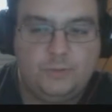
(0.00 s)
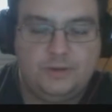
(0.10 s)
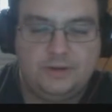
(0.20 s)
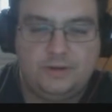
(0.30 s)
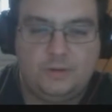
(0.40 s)

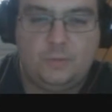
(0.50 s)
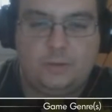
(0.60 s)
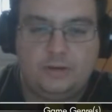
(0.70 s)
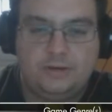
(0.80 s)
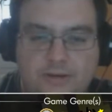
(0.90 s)
2,
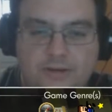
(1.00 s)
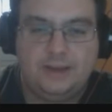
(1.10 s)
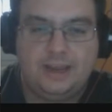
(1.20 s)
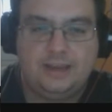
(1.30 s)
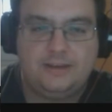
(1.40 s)
1,
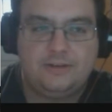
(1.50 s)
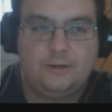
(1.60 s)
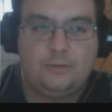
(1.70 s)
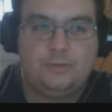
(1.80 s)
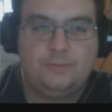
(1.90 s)

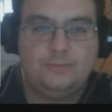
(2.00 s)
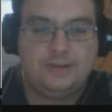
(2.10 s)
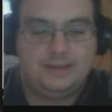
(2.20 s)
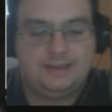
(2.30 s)
and go.